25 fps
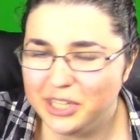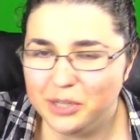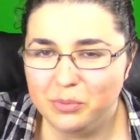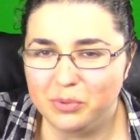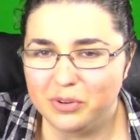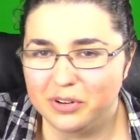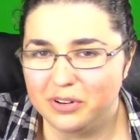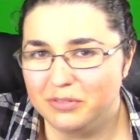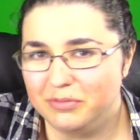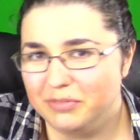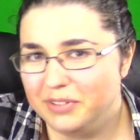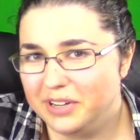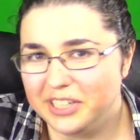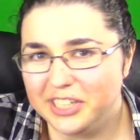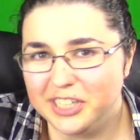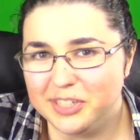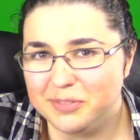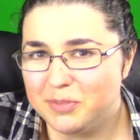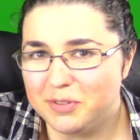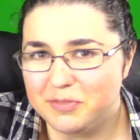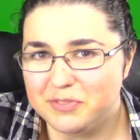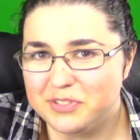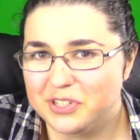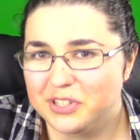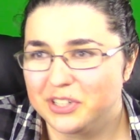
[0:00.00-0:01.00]
you were a victim
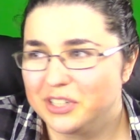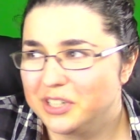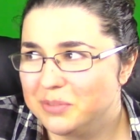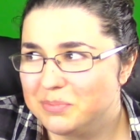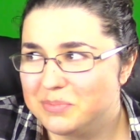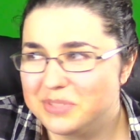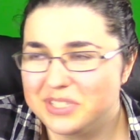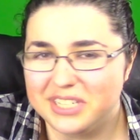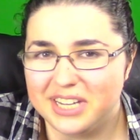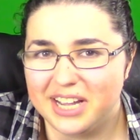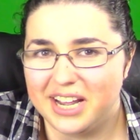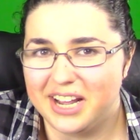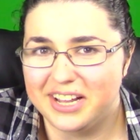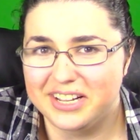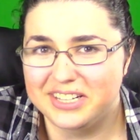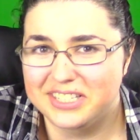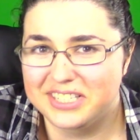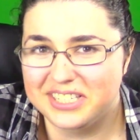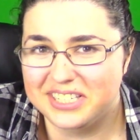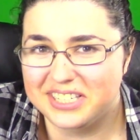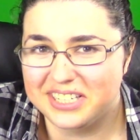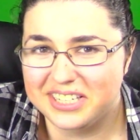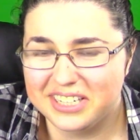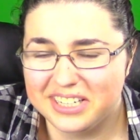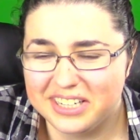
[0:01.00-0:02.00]
of
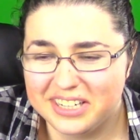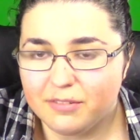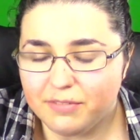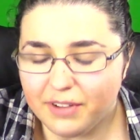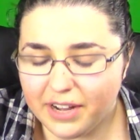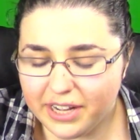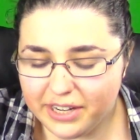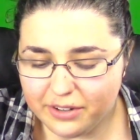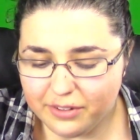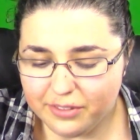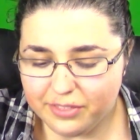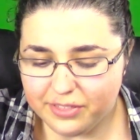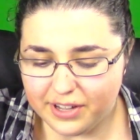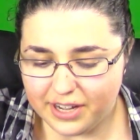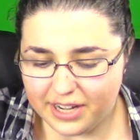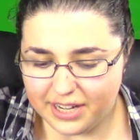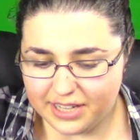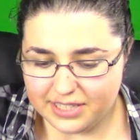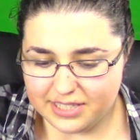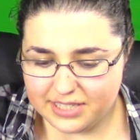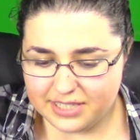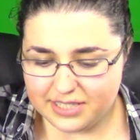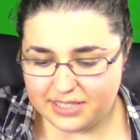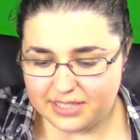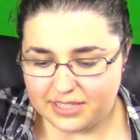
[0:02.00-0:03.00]
circumstance. Final
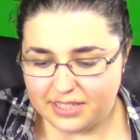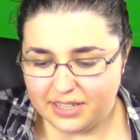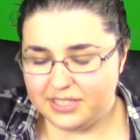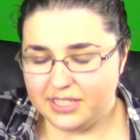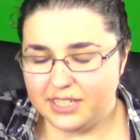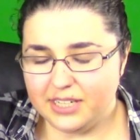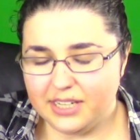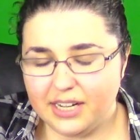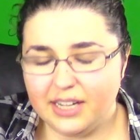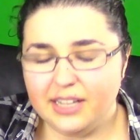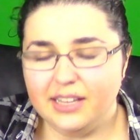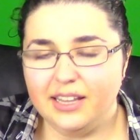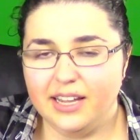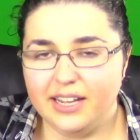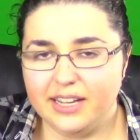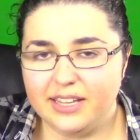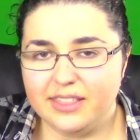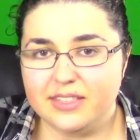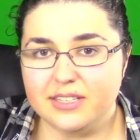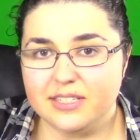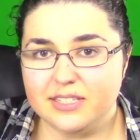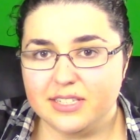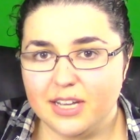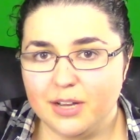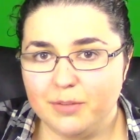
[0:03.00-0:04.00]
thoughts. Did I like
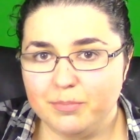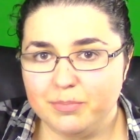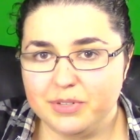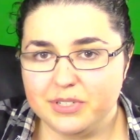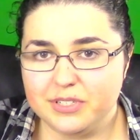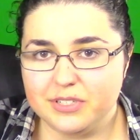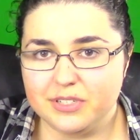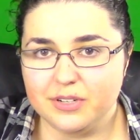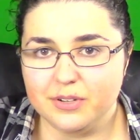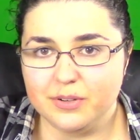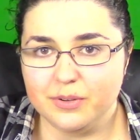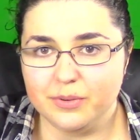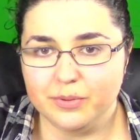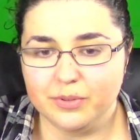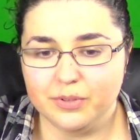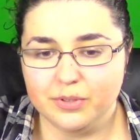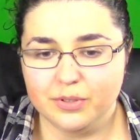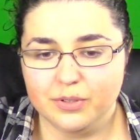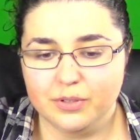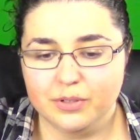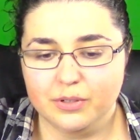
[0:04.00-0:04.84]
this episode?